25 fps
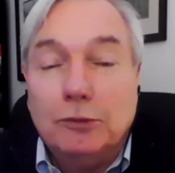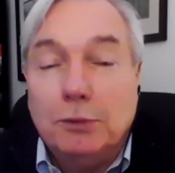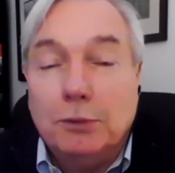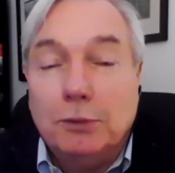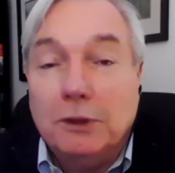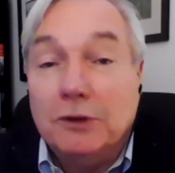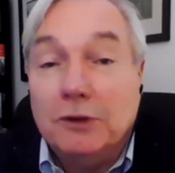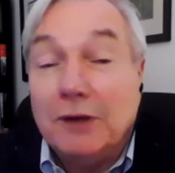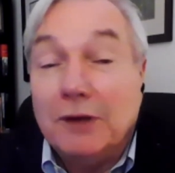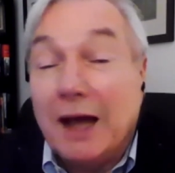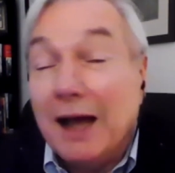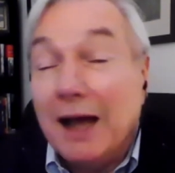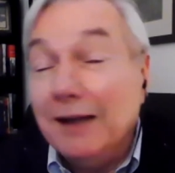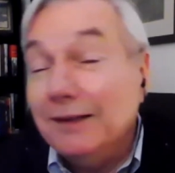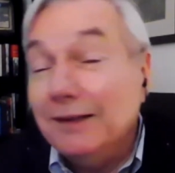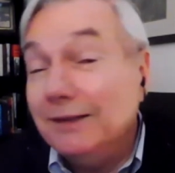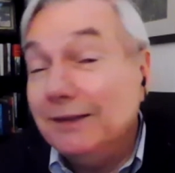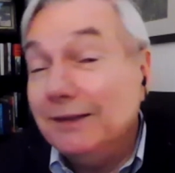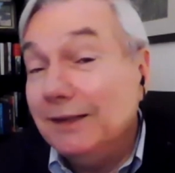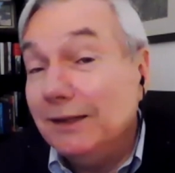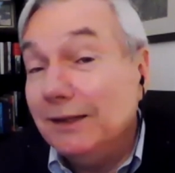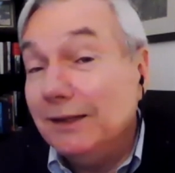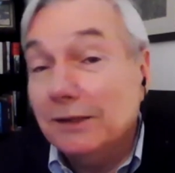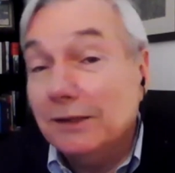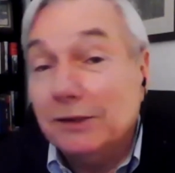because I
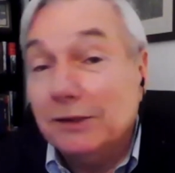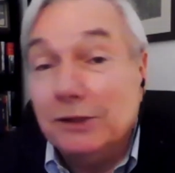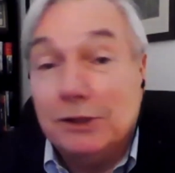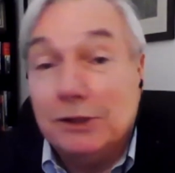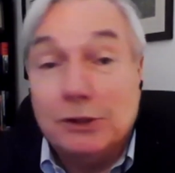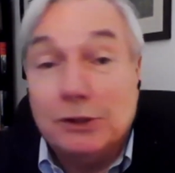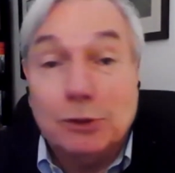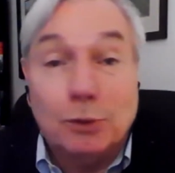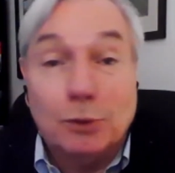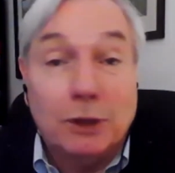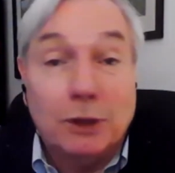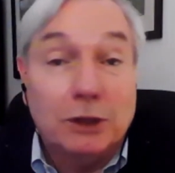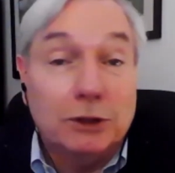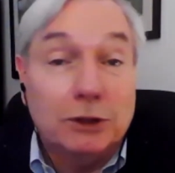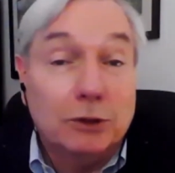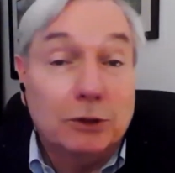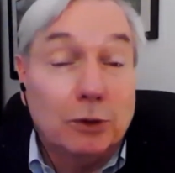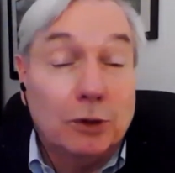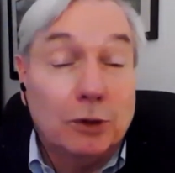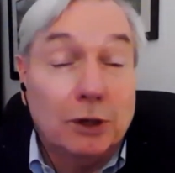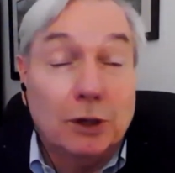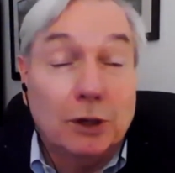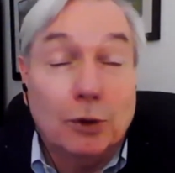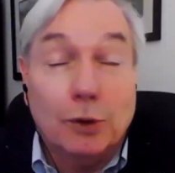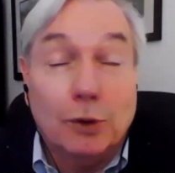see this situation
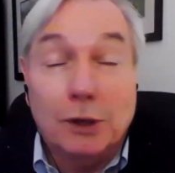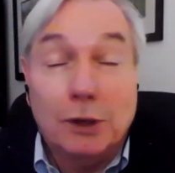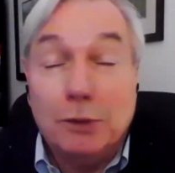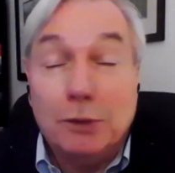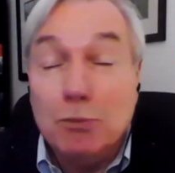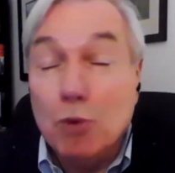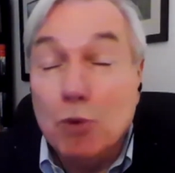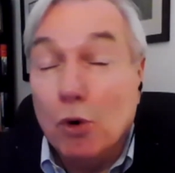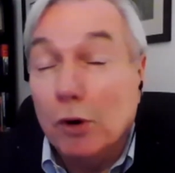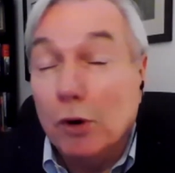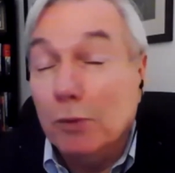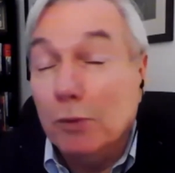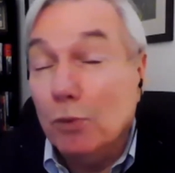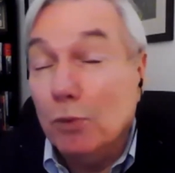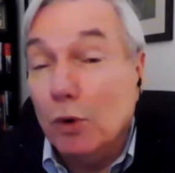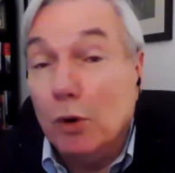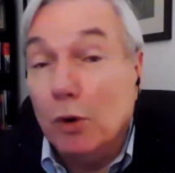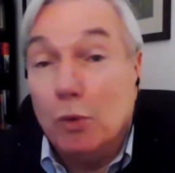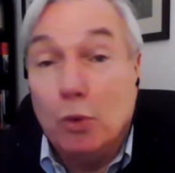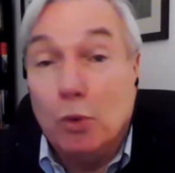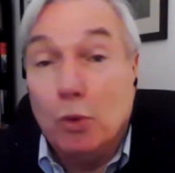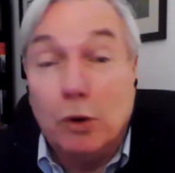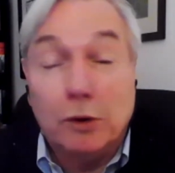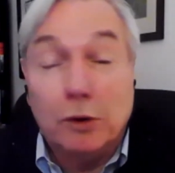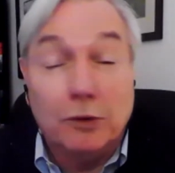only going more and more
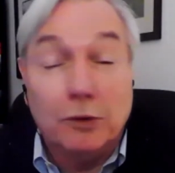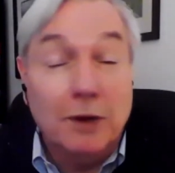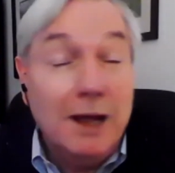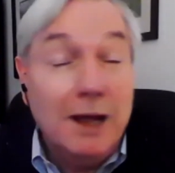worse.